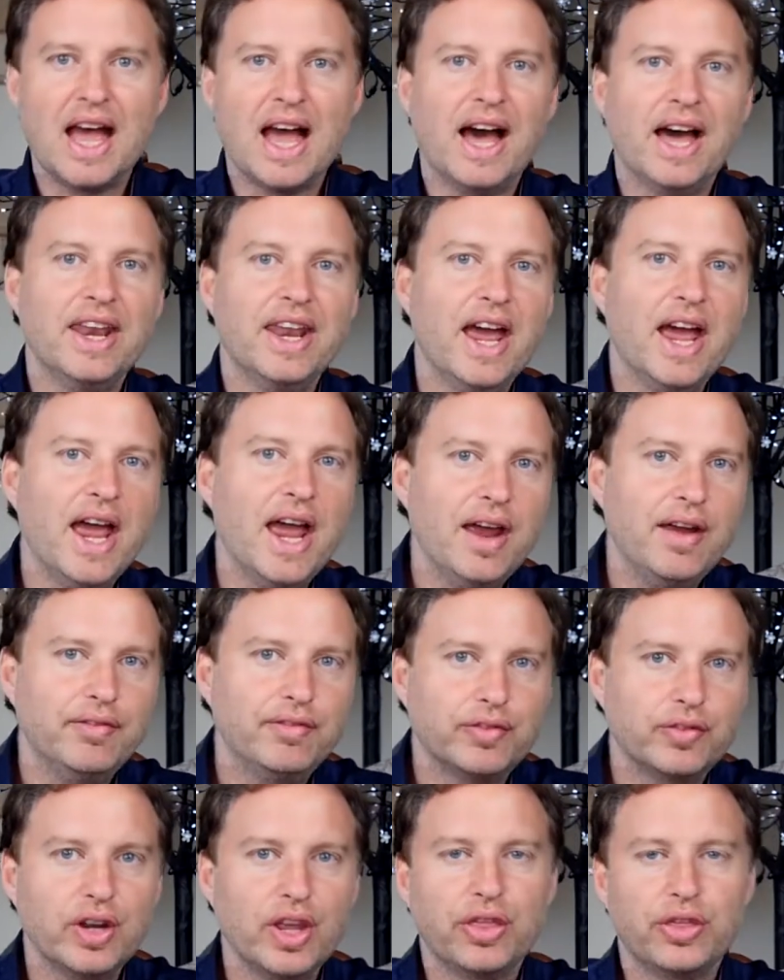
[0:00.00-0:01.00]
And
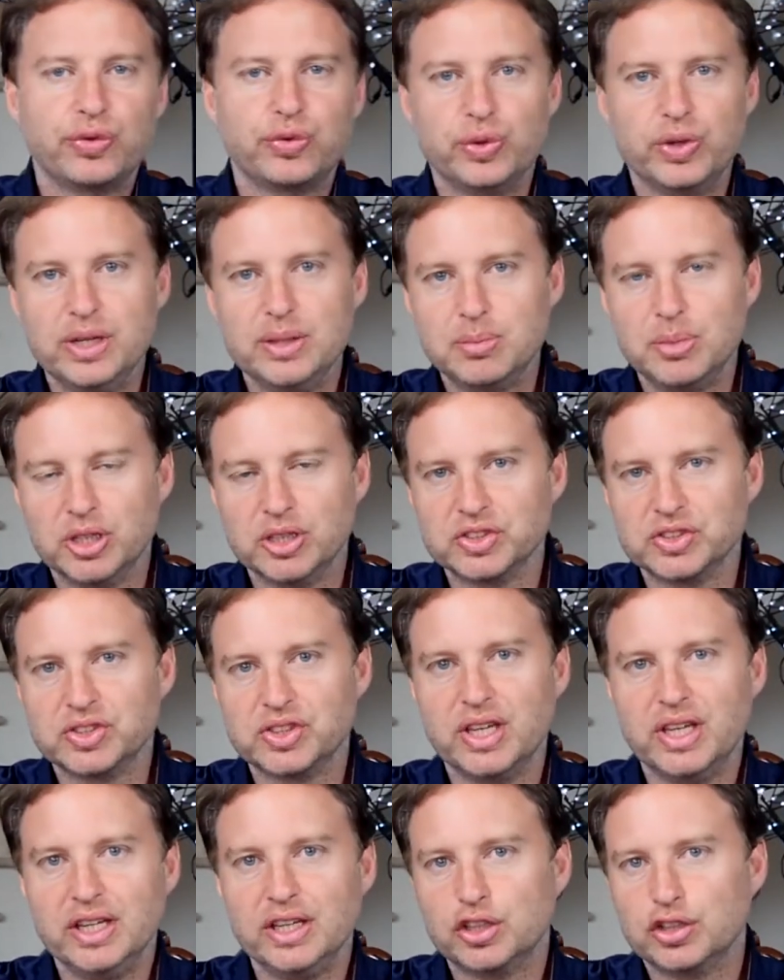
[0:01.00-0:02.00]
every 3 months,
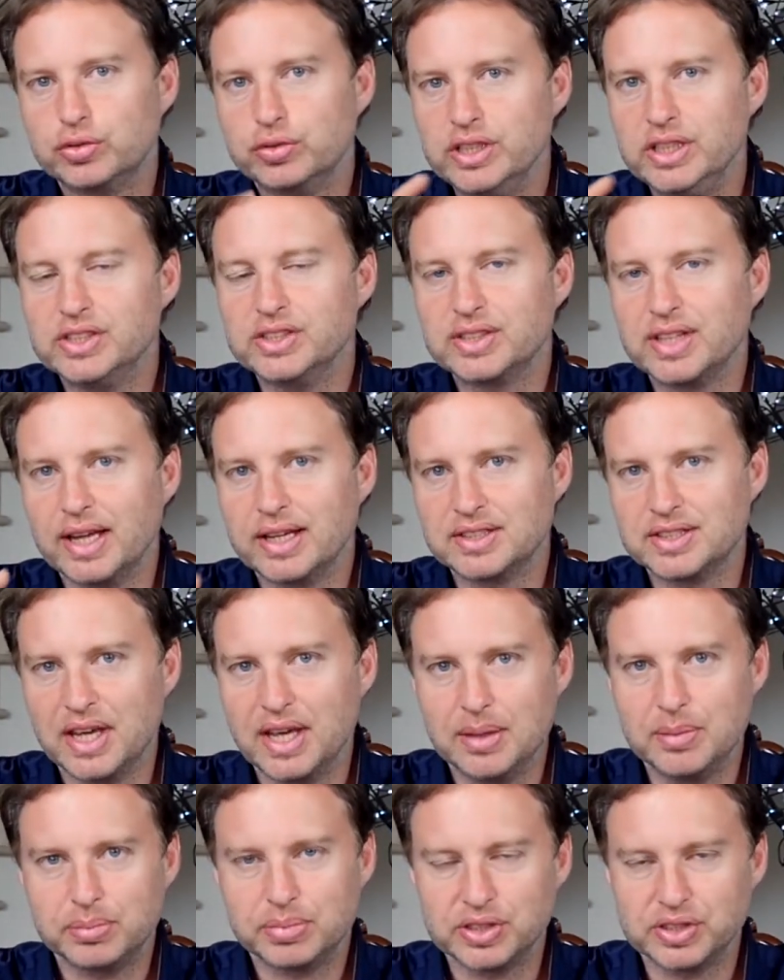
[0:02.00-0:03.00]
increase that
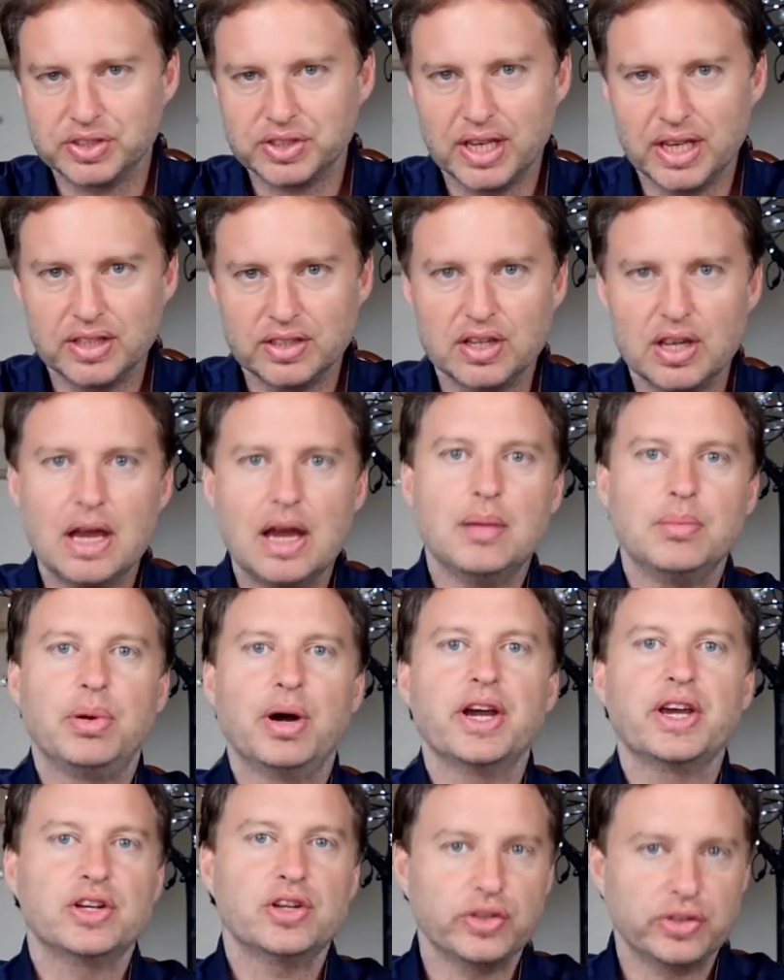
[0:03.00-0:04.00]
10%
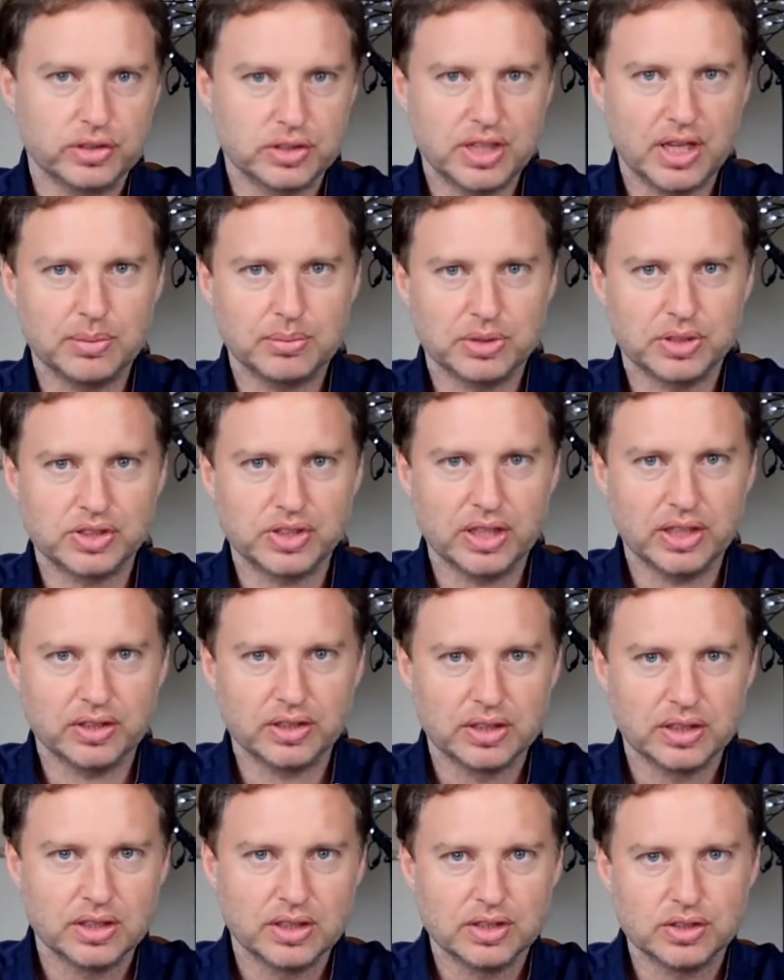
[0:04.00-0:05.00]
by another 10%.
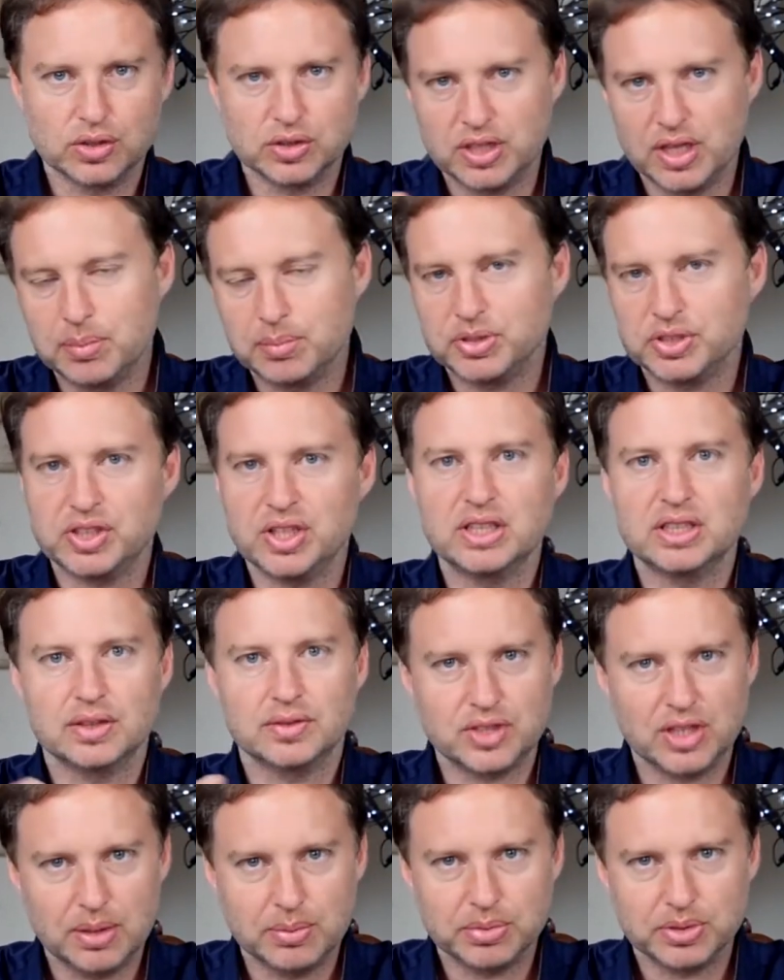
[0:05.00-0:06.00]
So 10% of
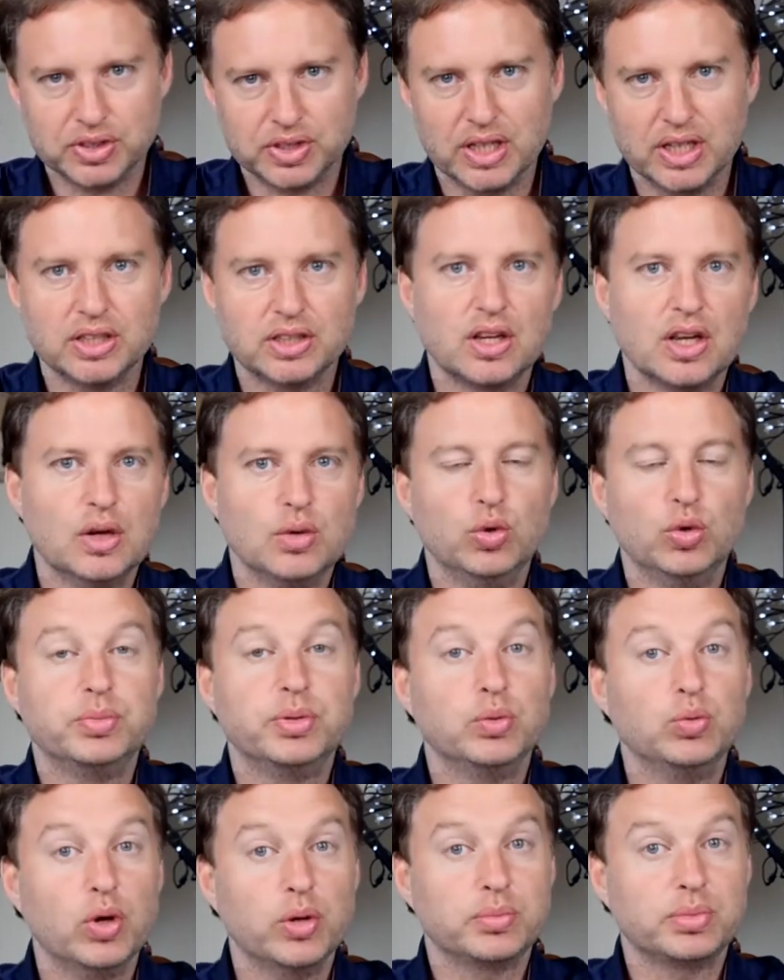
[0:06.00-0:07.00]
10% will
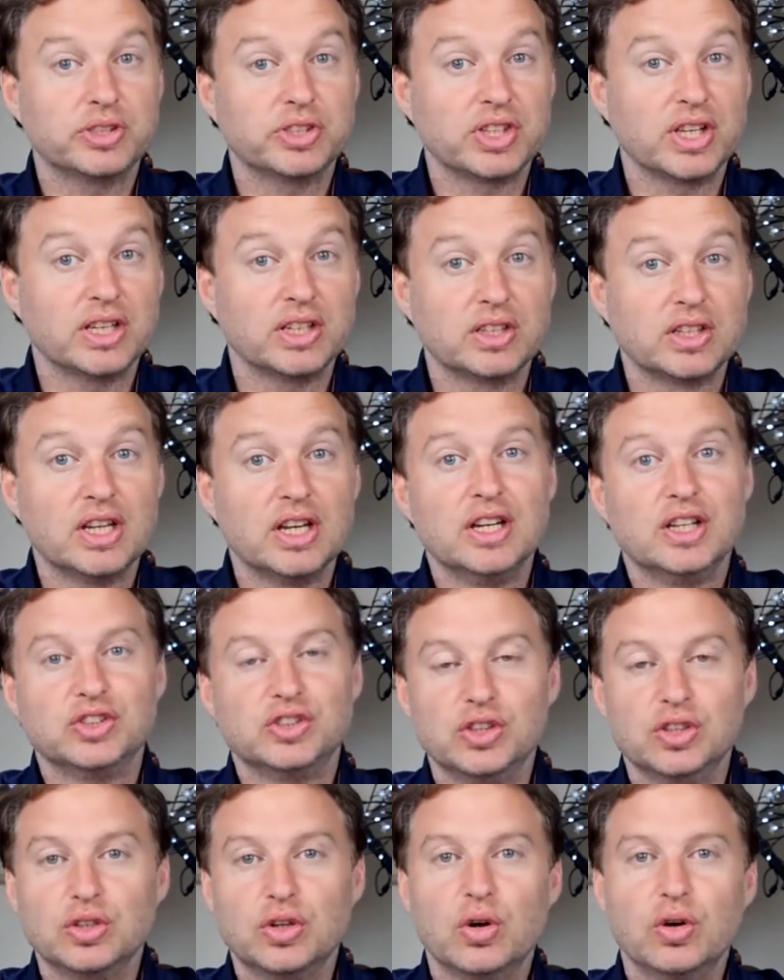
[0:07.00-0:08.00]
be 1%.
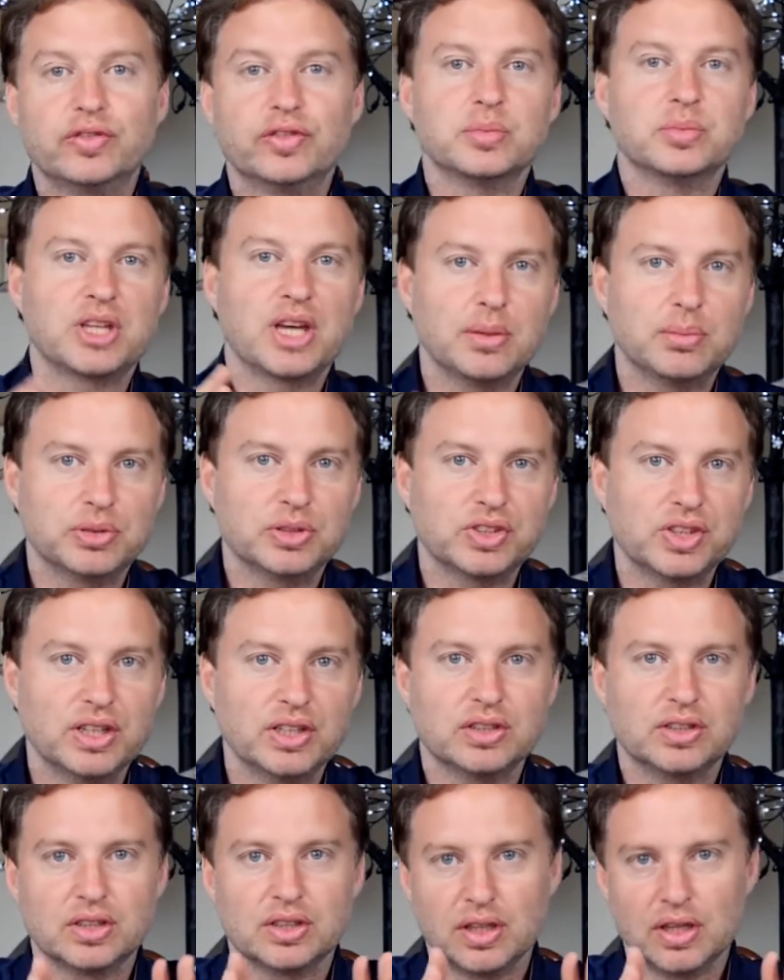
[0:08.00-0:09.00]
So you'd go from
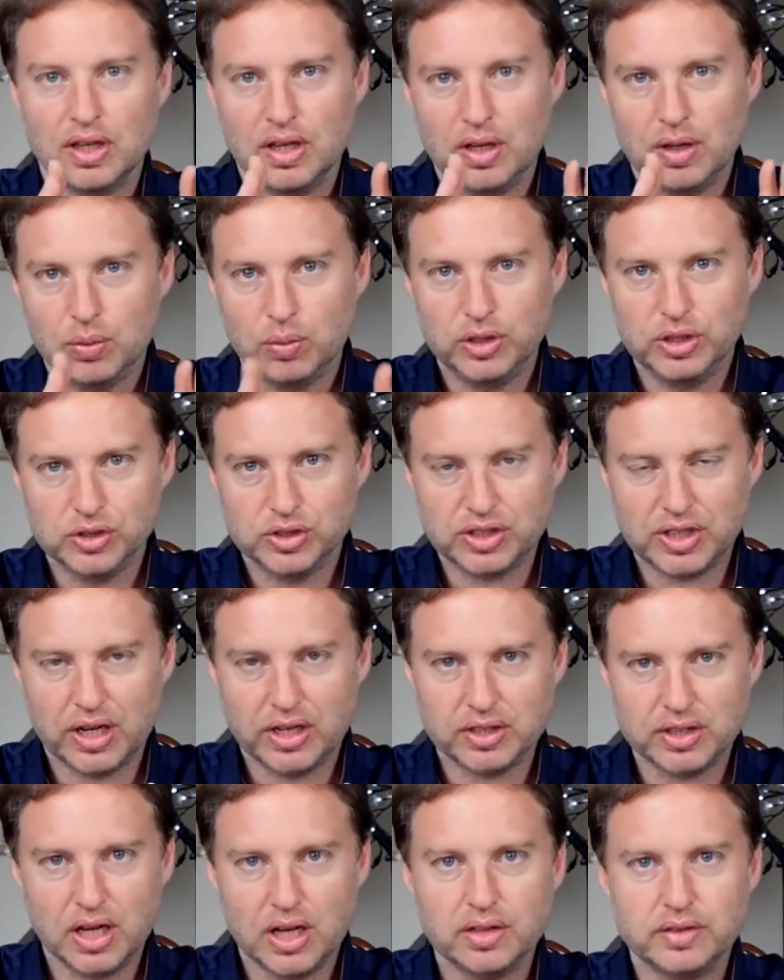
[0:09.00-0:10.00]
10% when you
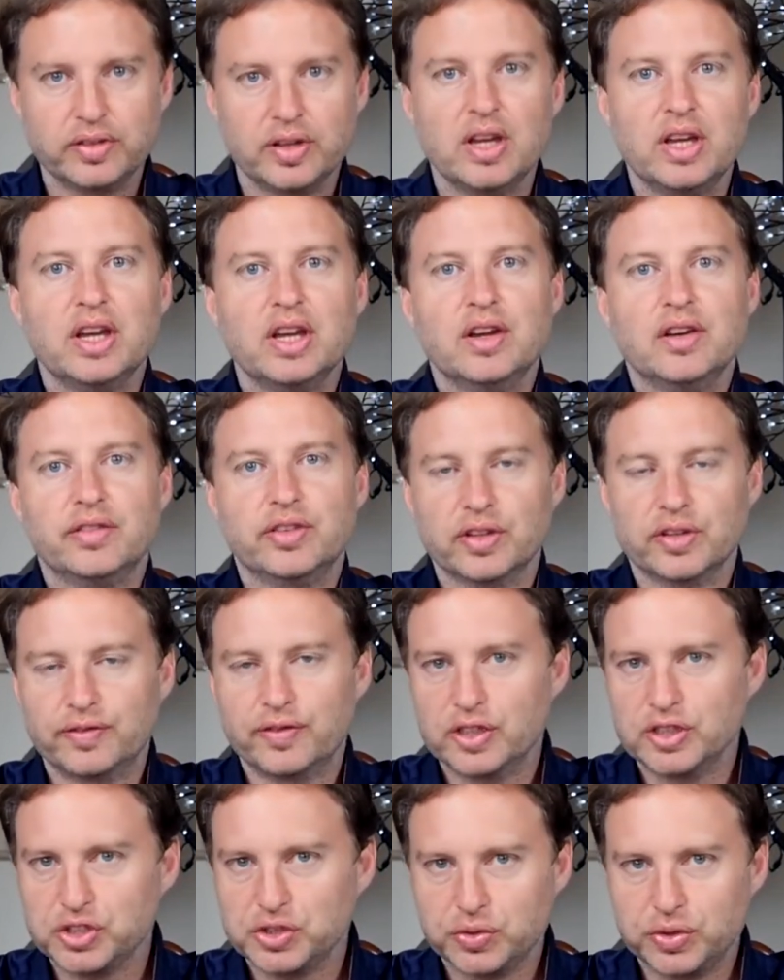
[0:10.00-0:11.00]
start off for the
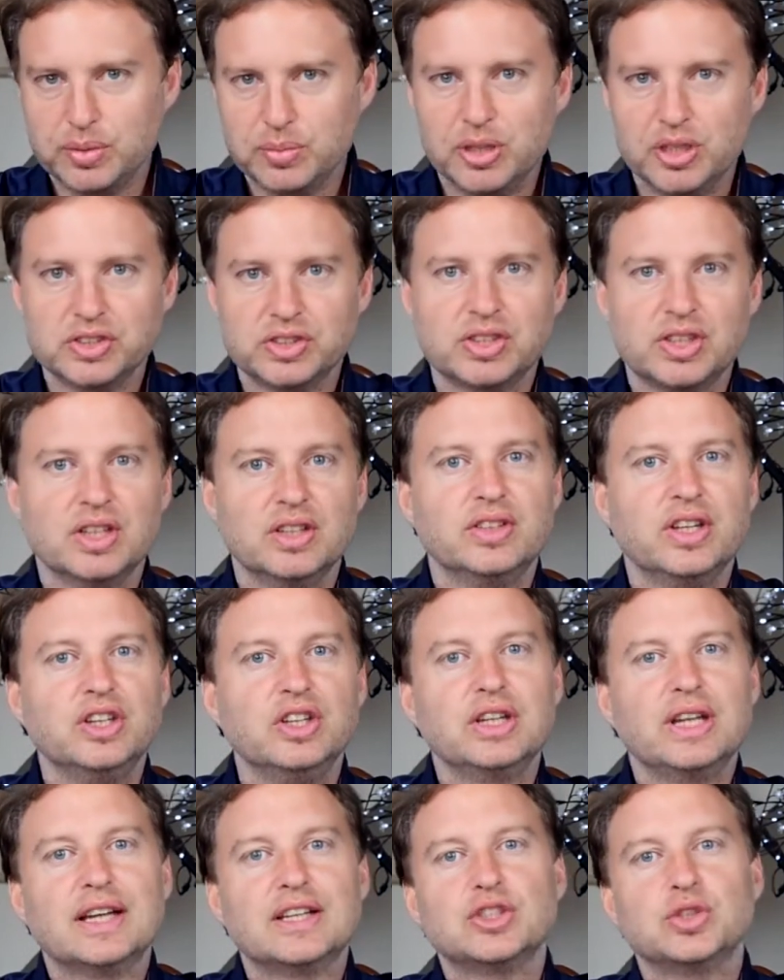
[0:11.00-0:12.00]
first 3 months, then
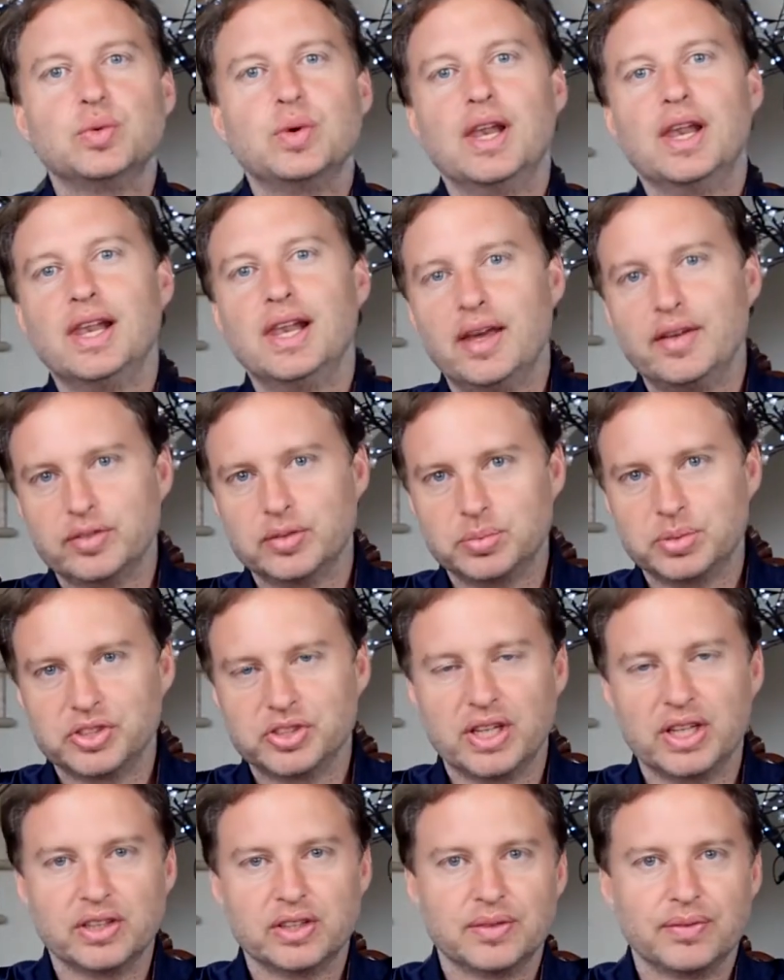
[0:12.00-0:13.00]
you get to
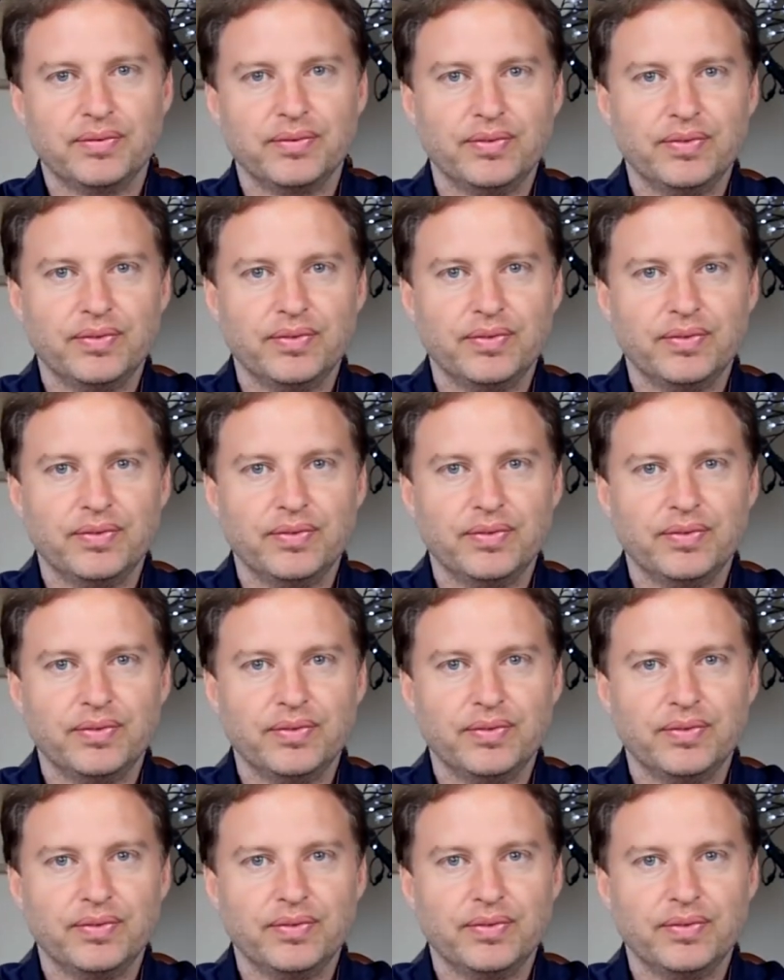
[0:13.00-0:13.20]
11%.